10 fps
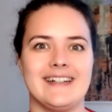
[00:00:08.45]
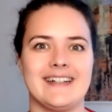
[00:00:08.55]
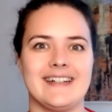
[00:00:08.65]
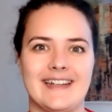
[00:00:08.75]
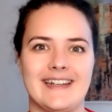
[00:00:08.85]

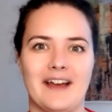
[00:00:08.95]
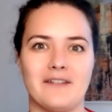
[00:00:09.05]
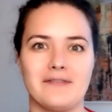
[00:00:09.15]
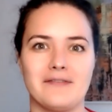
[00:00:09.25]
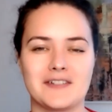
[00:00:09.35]
And
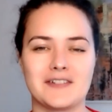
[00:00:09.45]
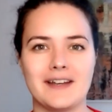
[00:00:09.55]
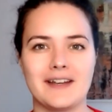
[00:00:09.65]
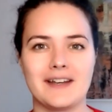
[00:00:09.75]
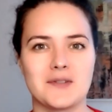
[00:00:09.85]
I've decided
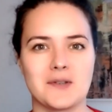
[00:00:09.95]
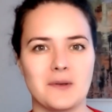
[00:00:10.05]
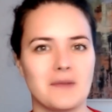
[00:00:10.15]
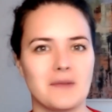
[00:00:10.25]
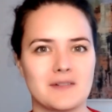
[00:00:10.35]
to show you
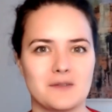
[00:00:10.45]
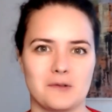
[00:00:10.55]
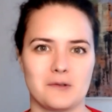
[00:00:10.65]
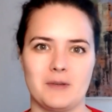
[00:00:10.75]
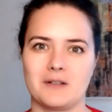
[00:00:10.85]
this tool
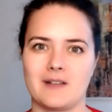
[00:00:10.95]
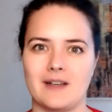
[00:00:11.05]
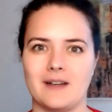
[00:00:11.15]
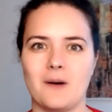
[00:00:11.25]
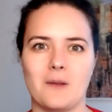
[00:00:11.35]
because I
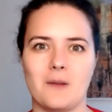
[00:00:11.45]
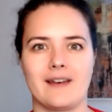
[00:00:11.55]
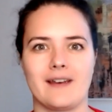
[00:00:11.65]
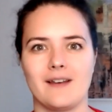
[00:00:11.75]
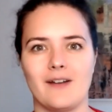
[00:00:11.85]
know that
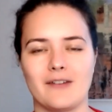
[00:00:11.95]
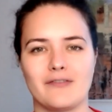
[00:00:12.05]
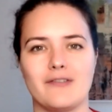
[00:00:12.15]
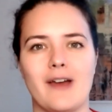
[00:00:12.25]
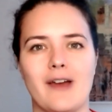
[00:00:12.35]
a lot of
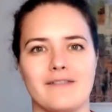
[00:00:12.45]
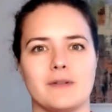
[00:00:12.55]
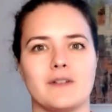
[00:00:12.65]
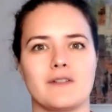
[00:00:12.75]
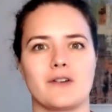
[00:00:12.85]
you have been
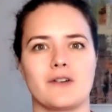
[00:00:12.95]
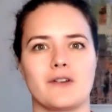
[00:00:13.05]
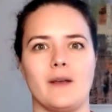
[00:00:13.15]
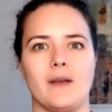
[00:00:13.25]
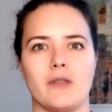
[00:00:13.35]

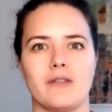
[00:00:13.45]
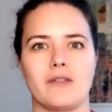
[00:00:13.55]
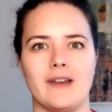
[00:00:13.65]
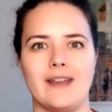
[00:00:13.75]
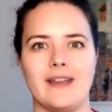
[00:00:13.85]
struggling with
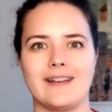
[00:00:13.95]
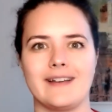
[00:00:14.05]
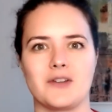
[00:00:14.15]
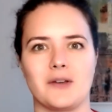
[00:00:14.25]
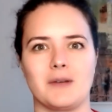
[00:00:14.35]
creating a
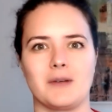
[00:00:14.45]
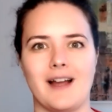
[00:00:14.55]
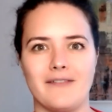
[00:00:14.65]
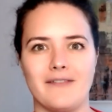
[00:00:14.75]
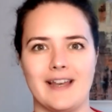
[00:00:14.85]
German
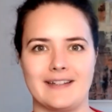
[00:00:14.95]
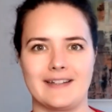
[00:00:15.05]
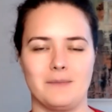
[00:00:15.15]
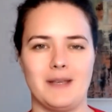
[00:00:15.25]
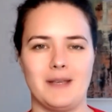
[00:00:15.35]
cover letter,
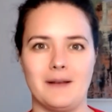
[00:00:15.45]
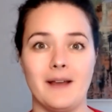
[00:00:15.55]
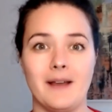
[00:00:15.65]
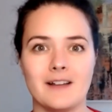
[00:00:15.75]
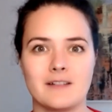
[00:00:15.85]
meaning
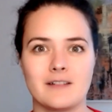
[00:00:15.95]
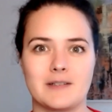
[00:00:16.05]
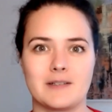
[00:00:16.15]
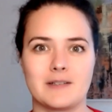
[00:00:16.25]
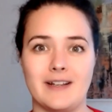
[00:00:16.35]

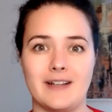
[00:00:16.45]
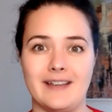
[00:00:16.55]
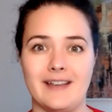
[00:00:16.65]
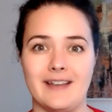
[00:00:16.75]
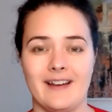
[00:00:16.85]

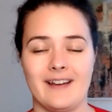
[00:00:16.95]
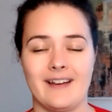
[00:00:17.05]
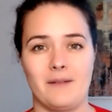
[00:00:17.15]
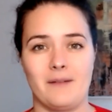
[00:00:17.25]
specifically um,